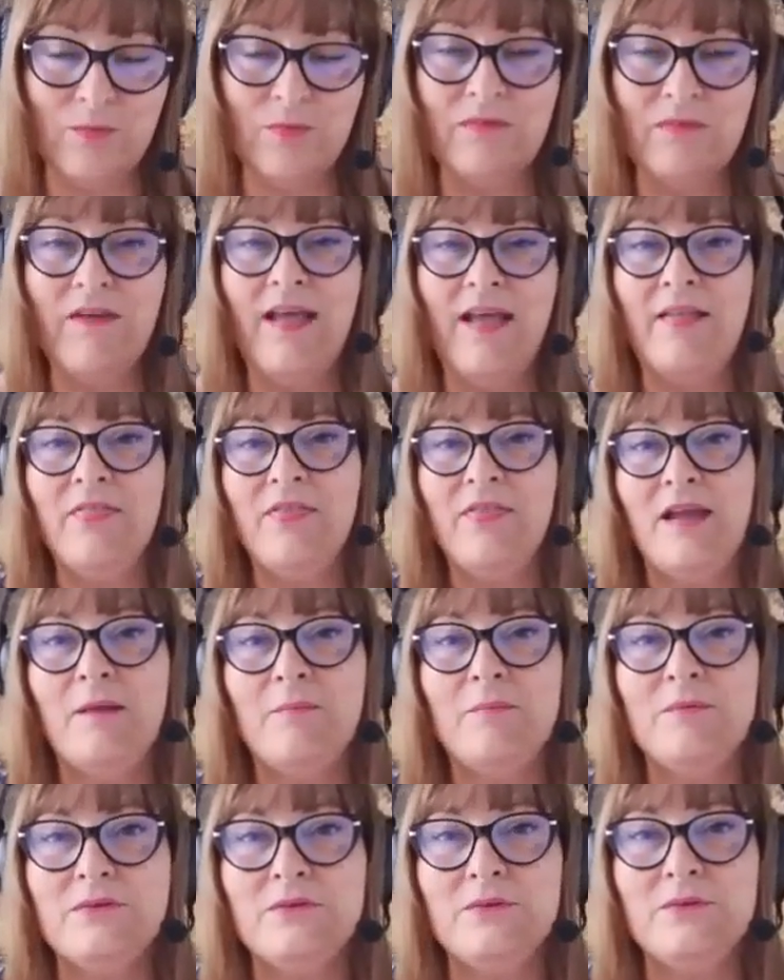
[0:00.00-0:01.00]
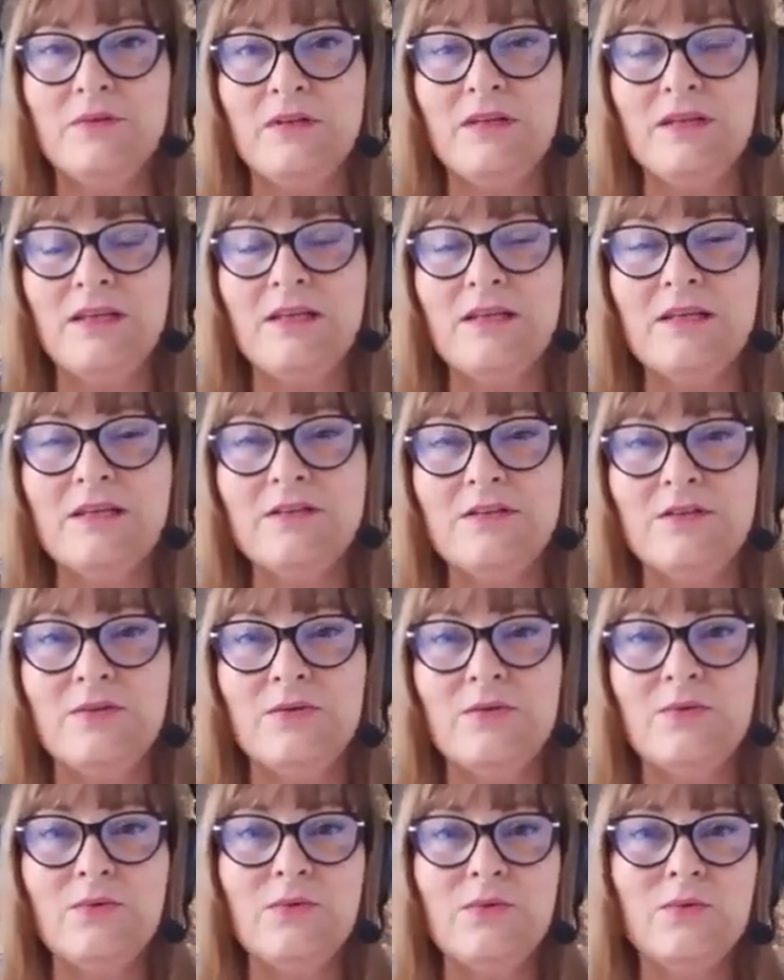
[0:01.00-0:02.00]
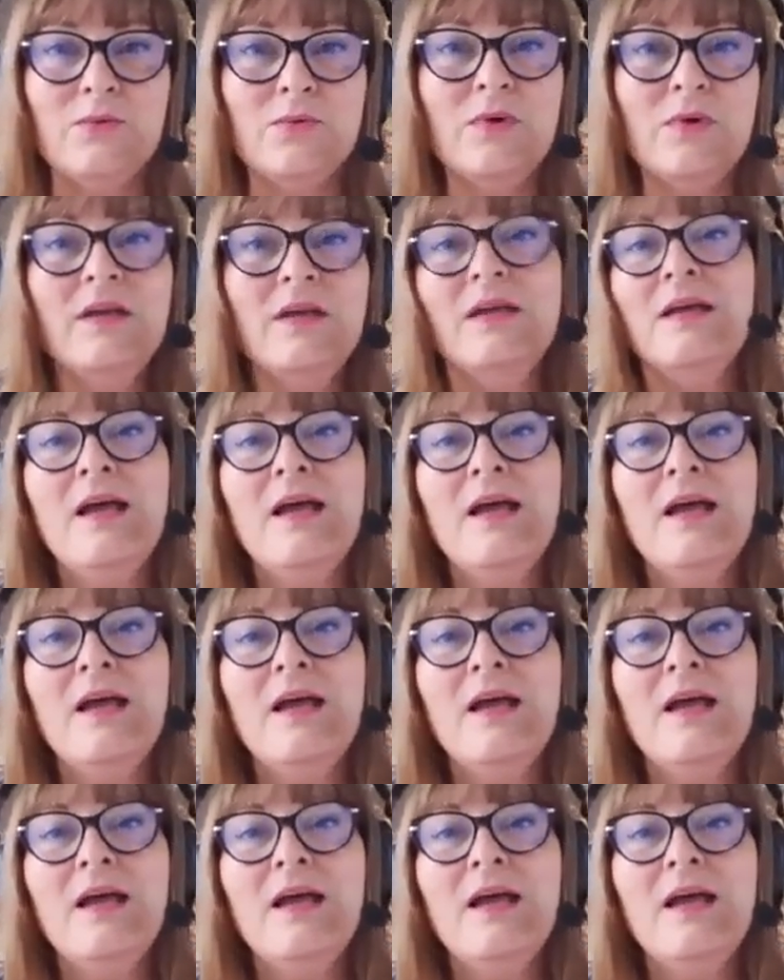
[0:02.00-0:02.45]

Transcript: We've had the opportunity to